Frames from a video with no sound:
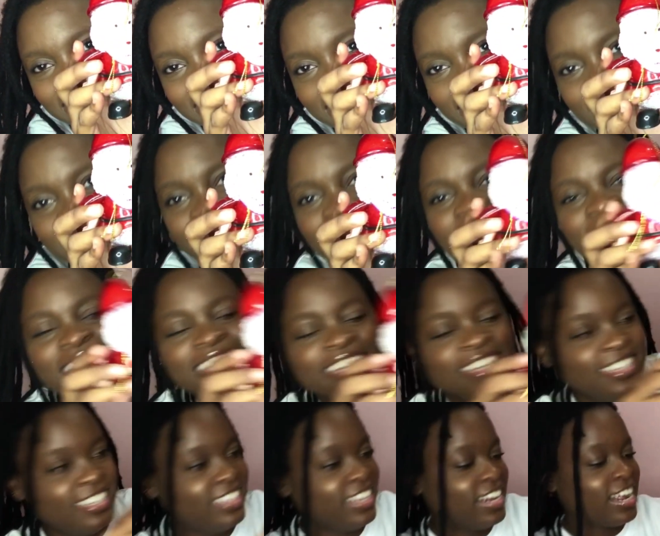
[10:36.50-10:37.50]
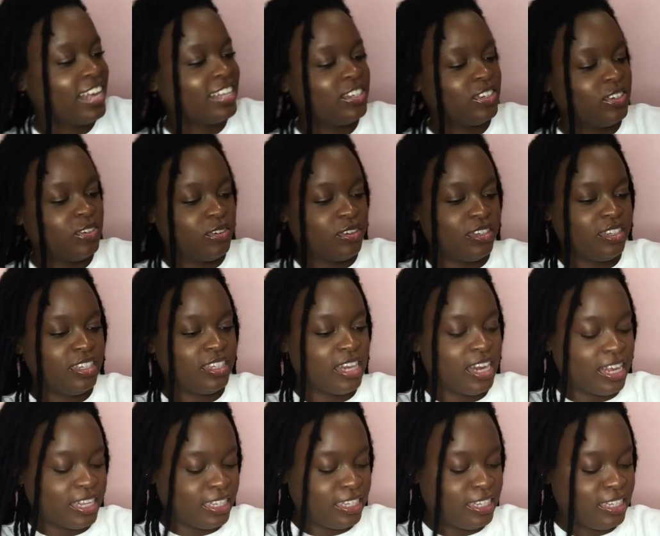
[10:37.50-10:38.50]
He still gets it on, he still
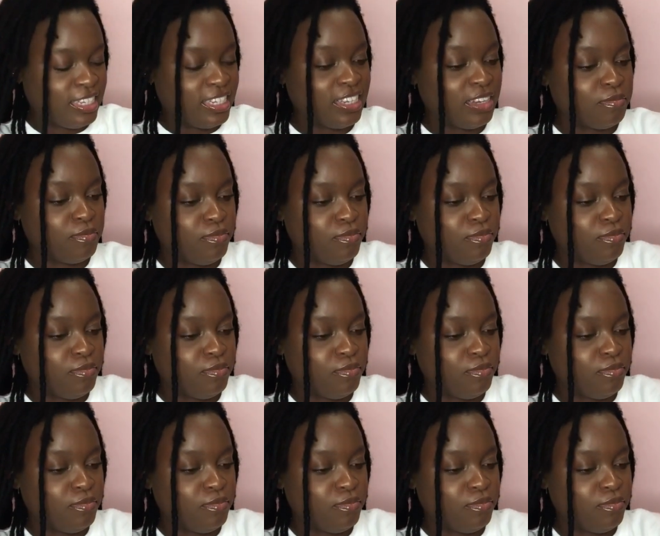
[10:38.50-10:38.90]
has some